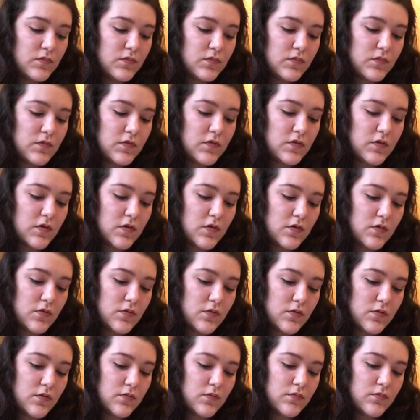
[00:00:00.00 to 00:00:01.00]

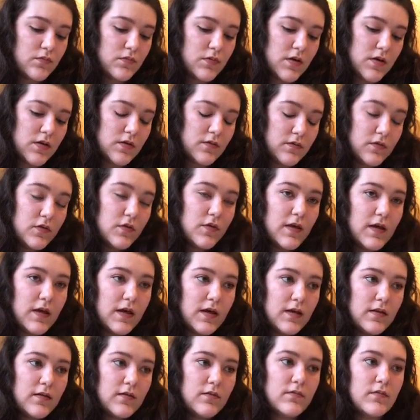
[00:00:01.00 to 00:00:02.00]
so they
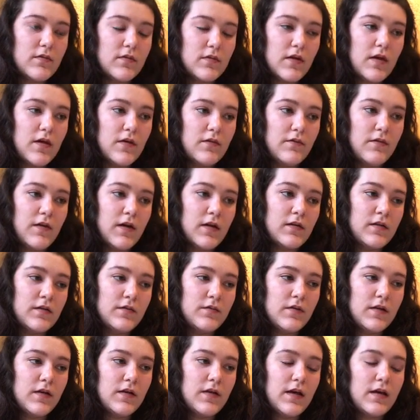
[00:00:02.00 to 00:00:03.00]
can
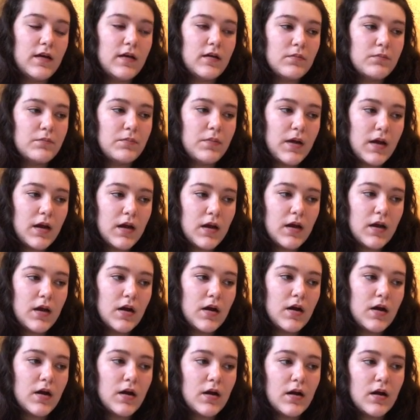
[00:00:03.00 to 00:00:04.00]
effectively like
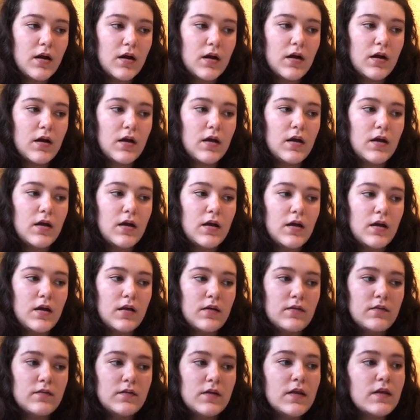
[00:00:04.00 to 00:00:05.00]
compare
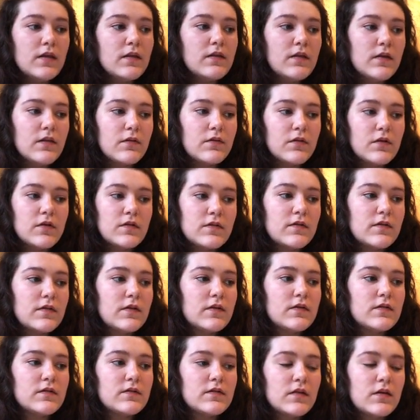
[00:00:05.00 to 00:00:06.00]
and see the
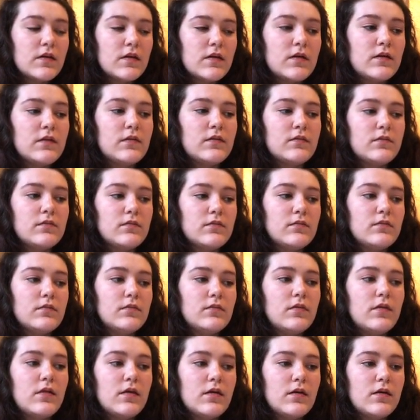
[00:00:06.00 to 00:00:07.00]
differences in
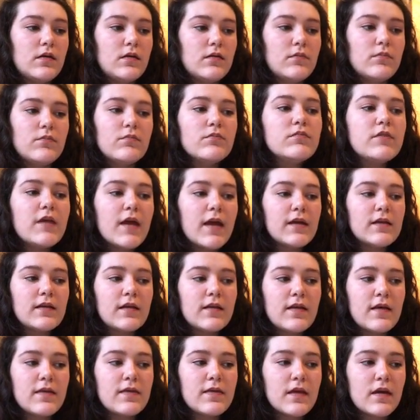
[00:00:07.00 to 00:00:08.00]
the data
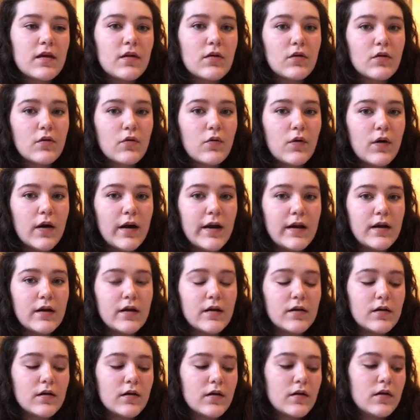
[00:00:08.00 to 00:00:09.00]
that they
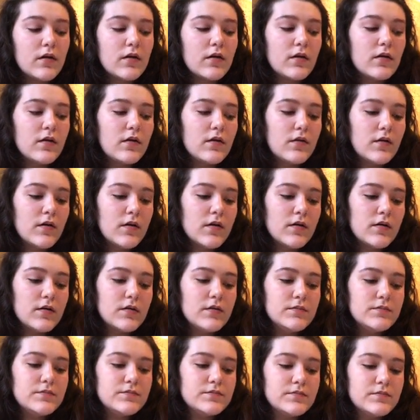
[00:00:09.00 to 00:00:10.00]
require.
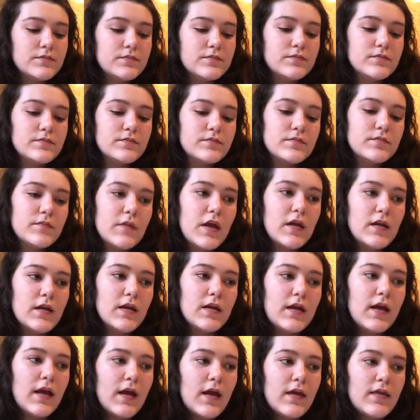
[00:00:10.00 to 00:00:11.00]
And
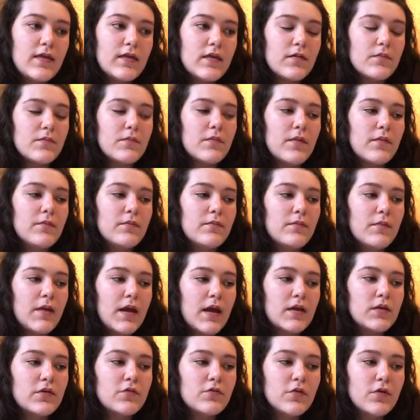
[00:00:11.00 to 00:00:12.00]
again, the
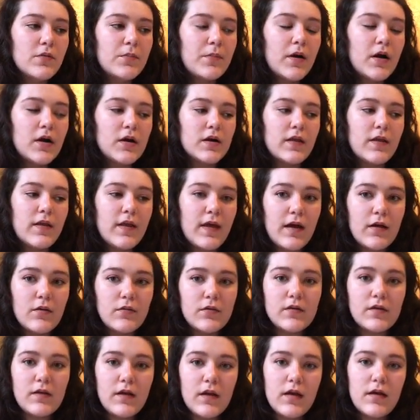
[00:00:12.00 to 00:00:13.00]
manual part of that
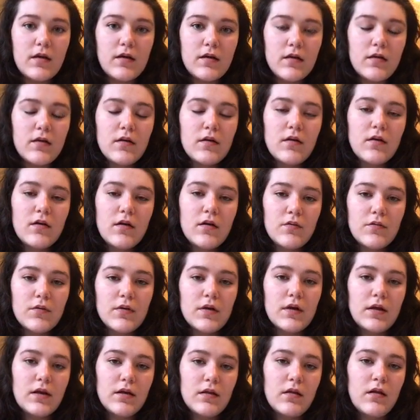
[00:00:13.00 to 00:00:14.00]
would take a
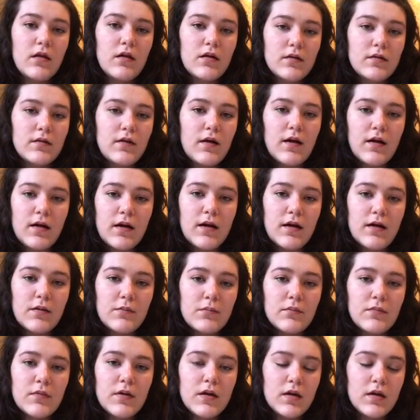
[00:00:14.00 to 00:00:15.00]
really long time,